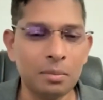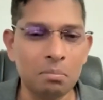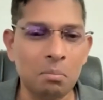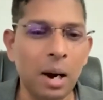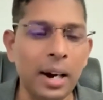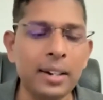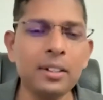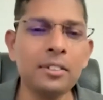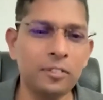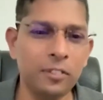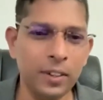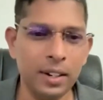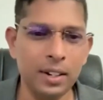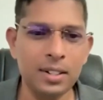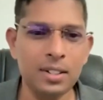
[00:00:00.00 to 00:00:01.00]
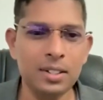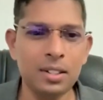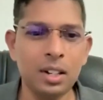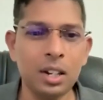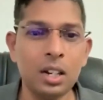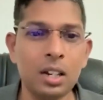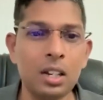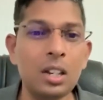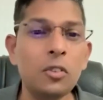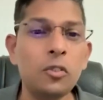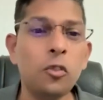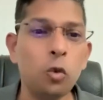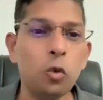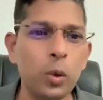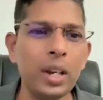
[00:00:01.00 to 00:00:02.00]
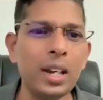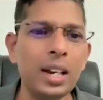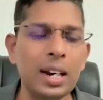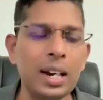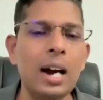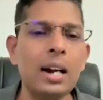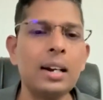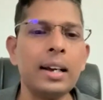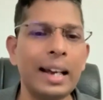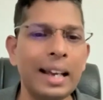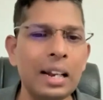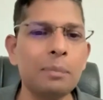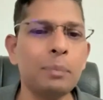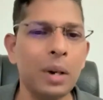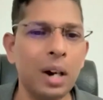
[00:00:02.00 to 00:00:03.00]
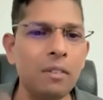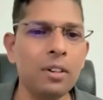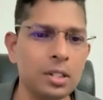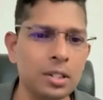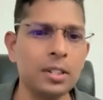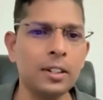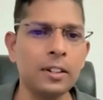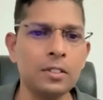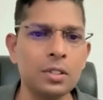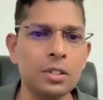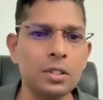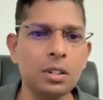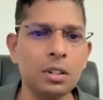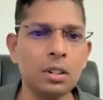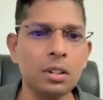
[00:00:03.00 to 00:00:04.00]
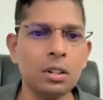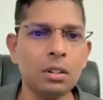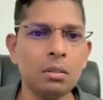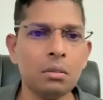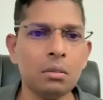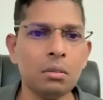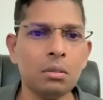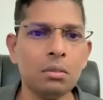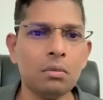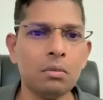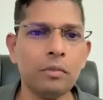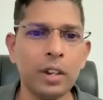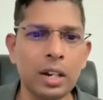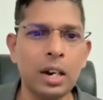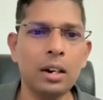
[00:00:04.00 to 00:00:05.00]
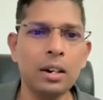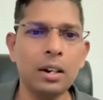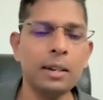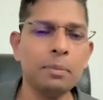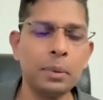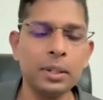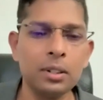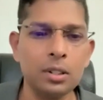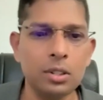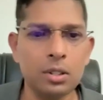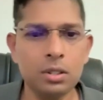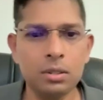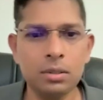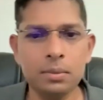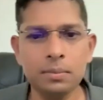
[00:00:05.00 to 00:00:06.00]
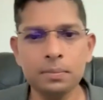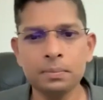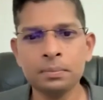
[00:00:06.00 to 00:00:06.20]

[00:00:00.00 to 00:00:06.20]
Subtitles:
My dear friends, if we can't help ourselves, we can't help others.